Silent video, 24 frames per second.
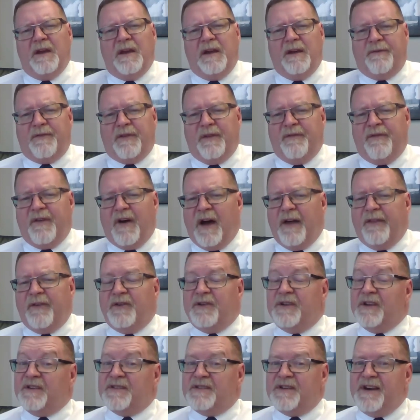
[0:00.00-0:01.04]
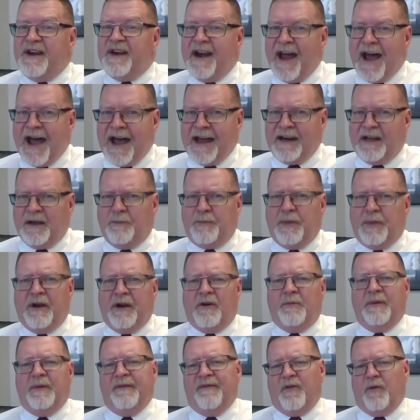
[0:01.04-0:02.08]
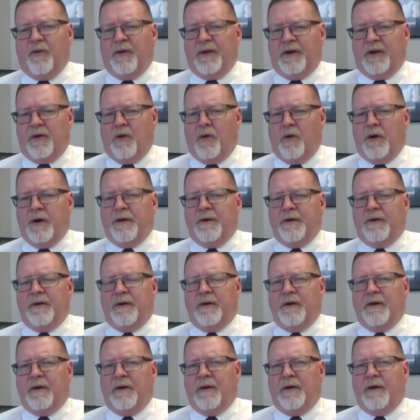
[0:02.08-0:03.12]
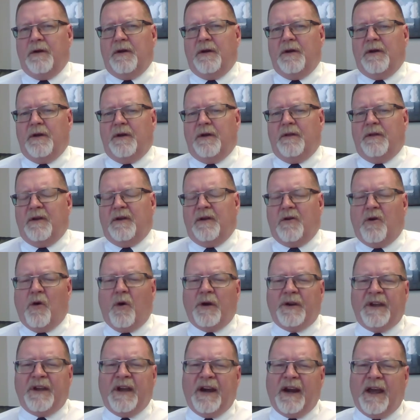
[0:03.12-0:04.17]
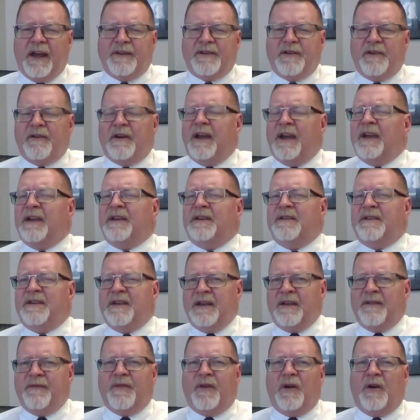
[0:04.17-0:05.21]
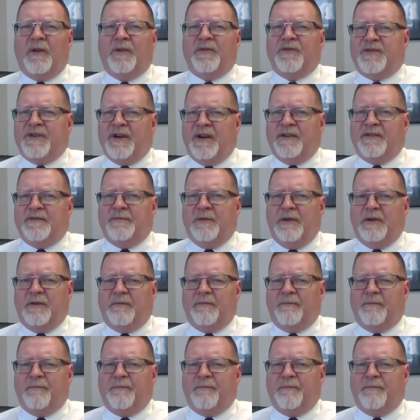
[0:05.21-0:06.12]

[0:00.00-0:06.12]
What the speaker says: If the father does not appear before the court can enter a default judgment.